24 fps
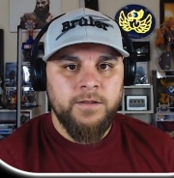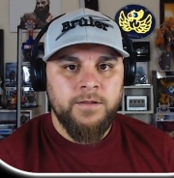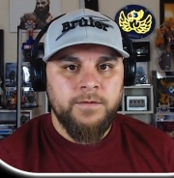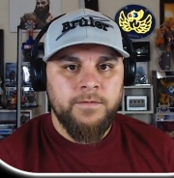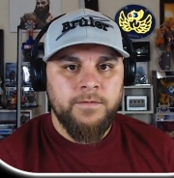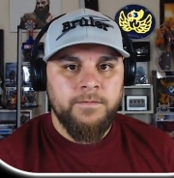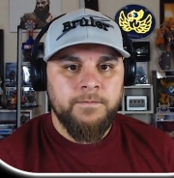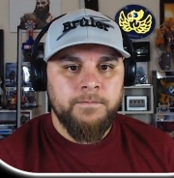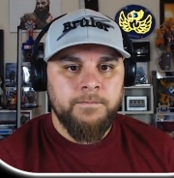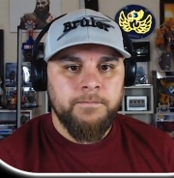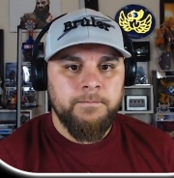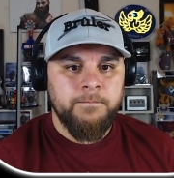
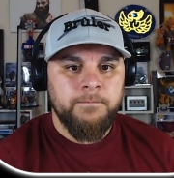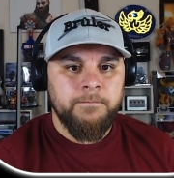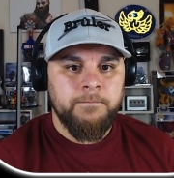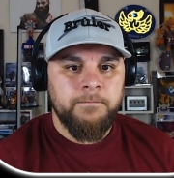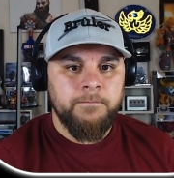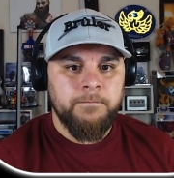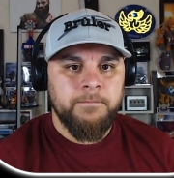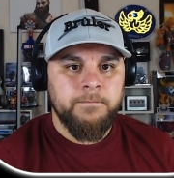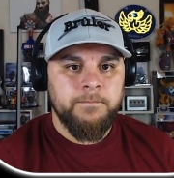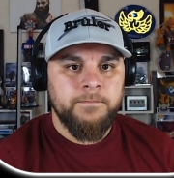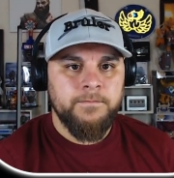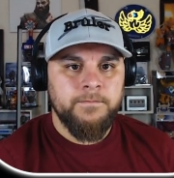
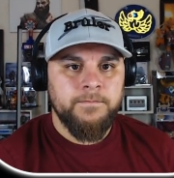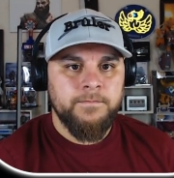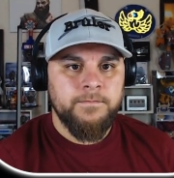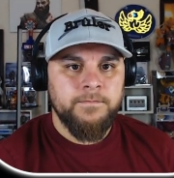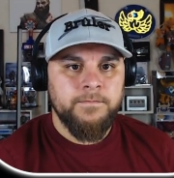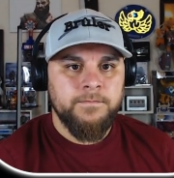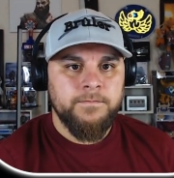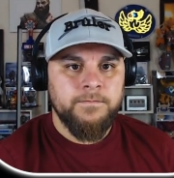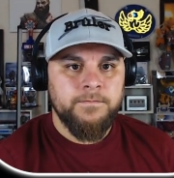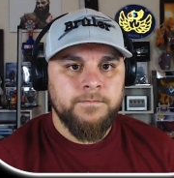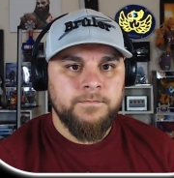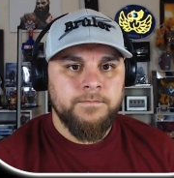
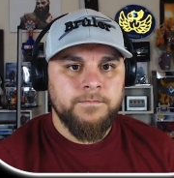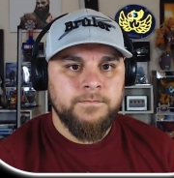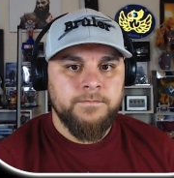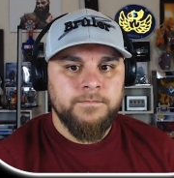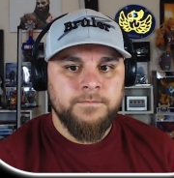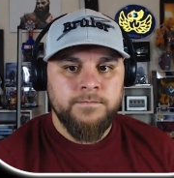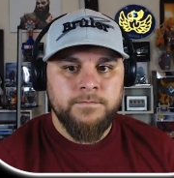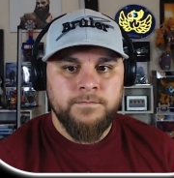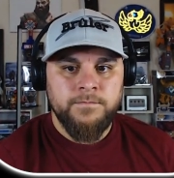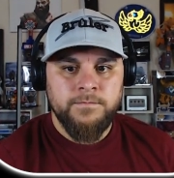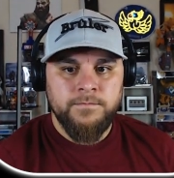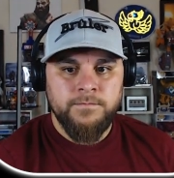
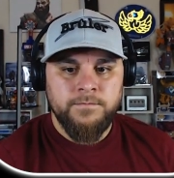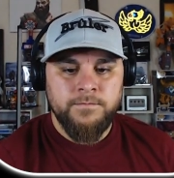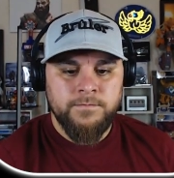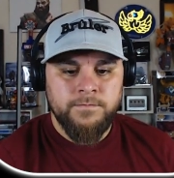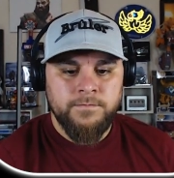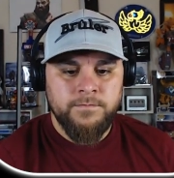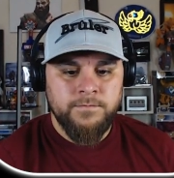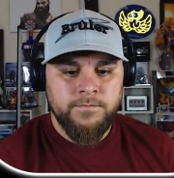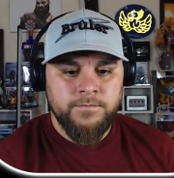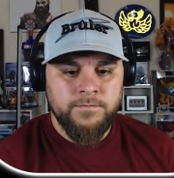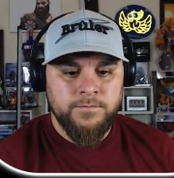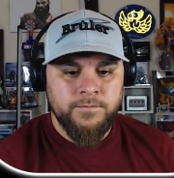
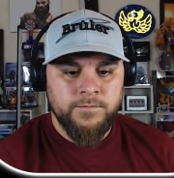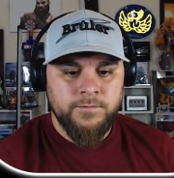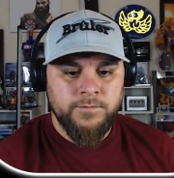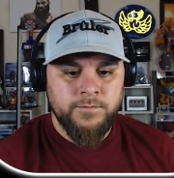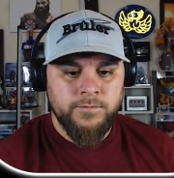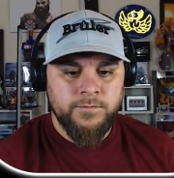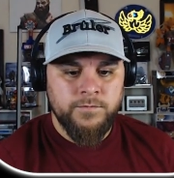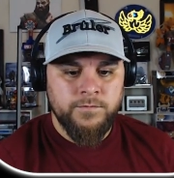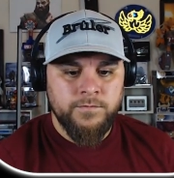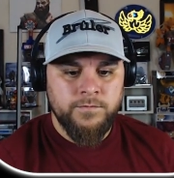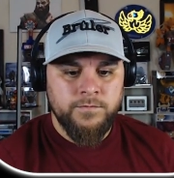Nothing is said.